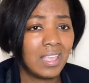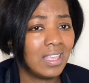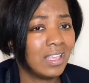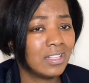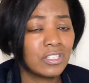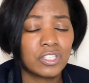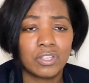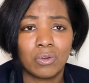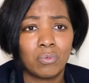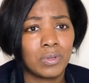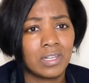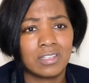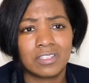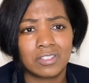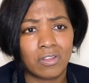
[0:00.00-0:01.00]
And so when
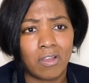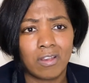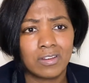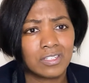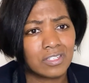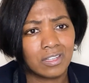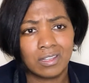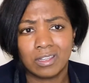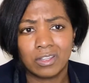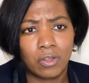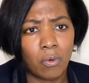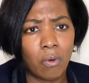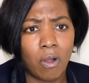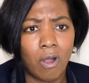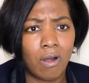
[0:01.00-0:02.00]
it starts to
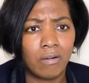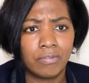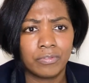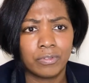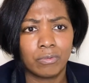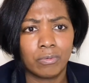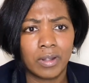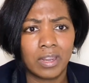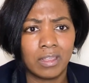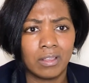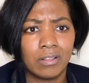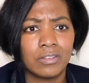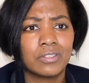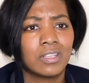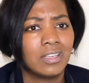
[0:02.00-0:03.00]
go off the
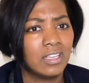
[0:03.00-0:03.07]
rails,